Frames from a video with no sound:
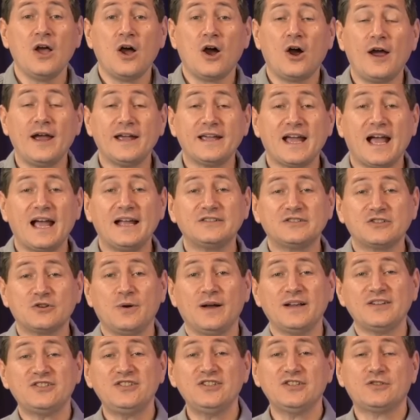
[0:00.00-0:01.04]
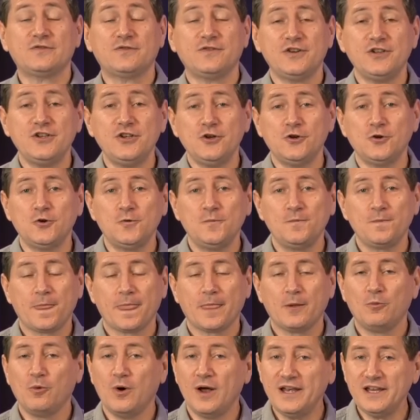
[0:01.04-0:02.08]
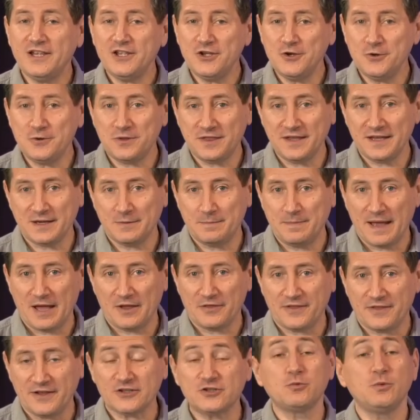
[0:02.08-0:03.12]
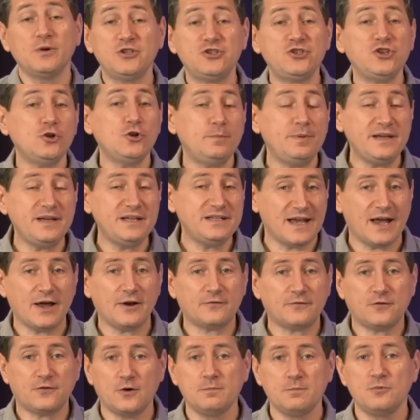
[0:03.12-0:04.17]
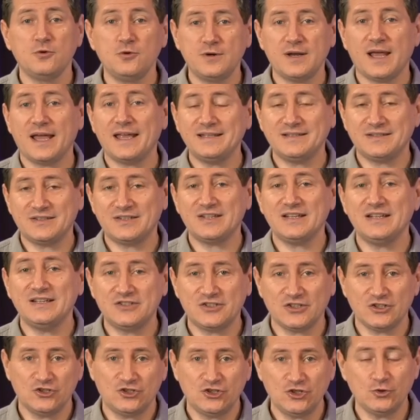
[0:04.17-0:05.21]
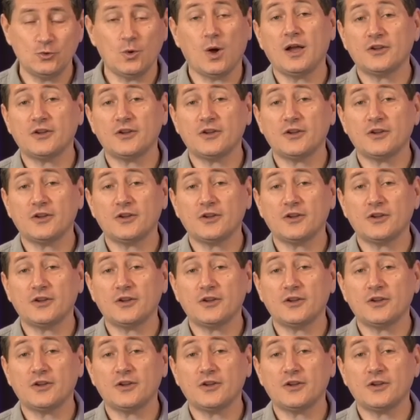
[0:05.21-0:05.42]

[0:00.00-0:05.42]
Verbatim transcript: All right, guys, question is for you. What do you think about this? Would you be down for Moon Knight season two?